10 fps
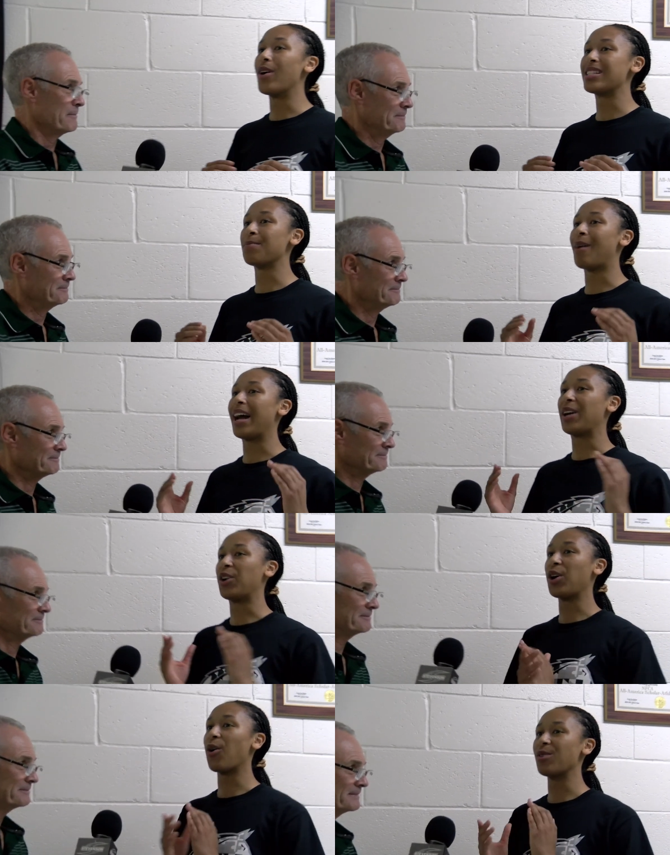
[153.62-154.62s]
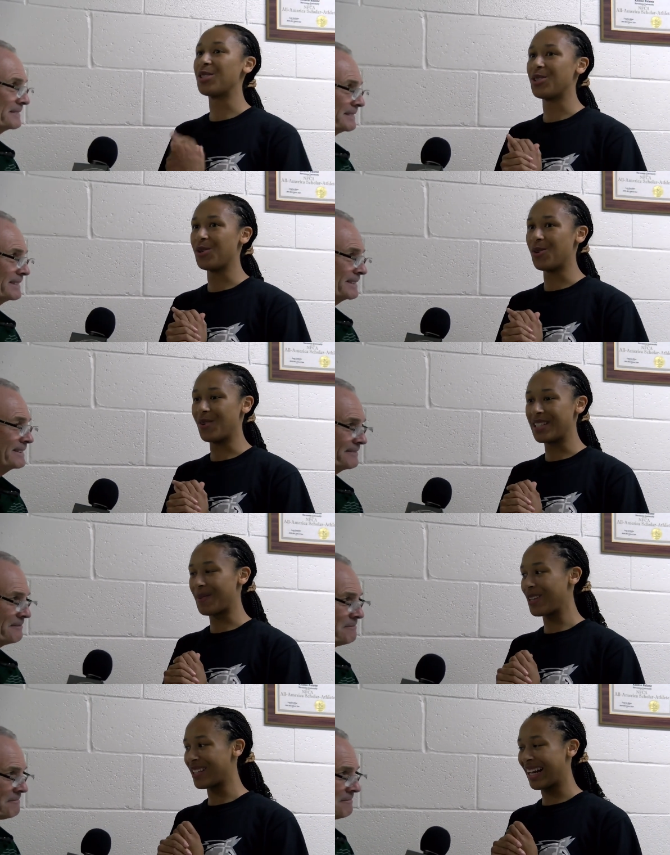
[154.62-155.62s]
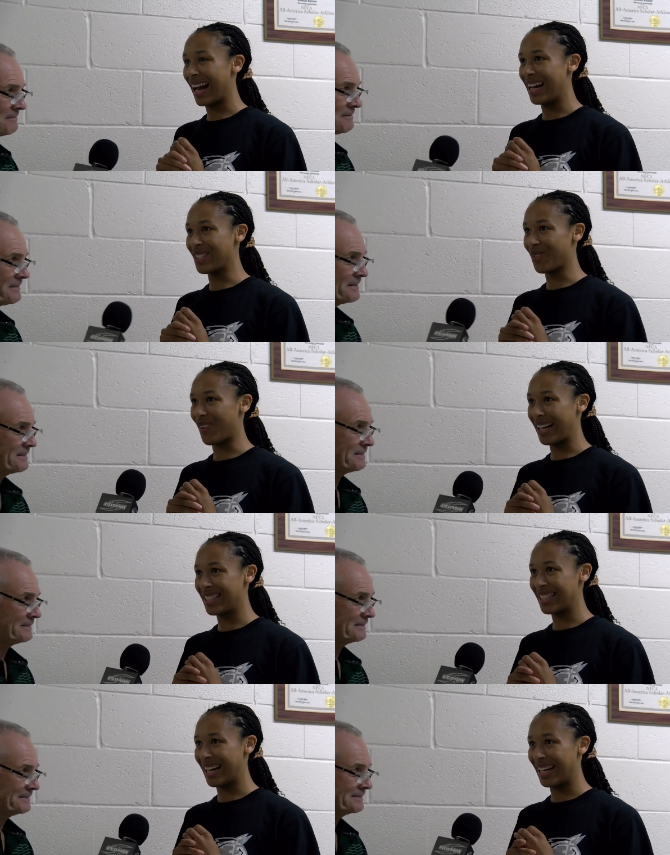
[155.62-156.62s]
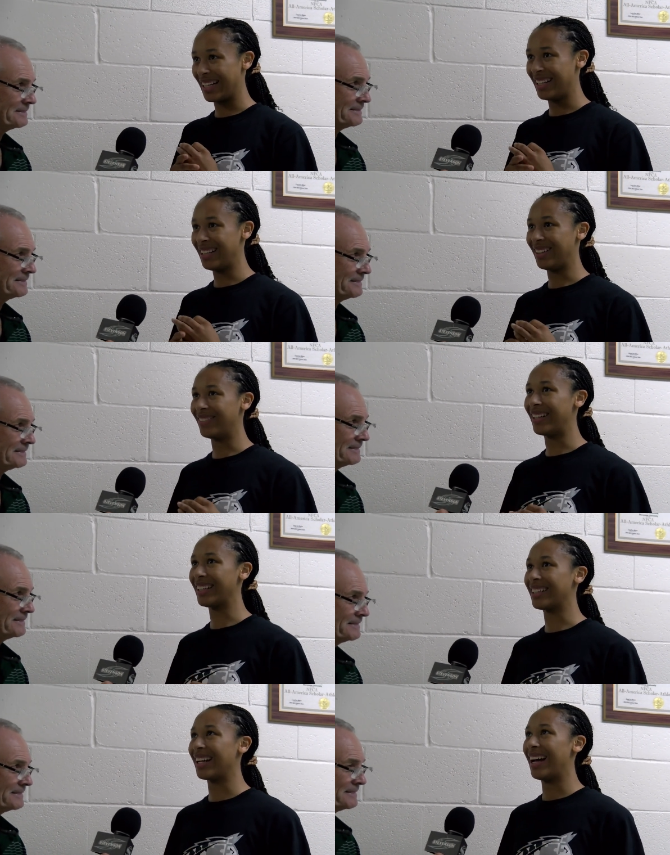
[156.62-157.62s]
Speaker 1: was my go-to, mm. especially mm. like as a right side. But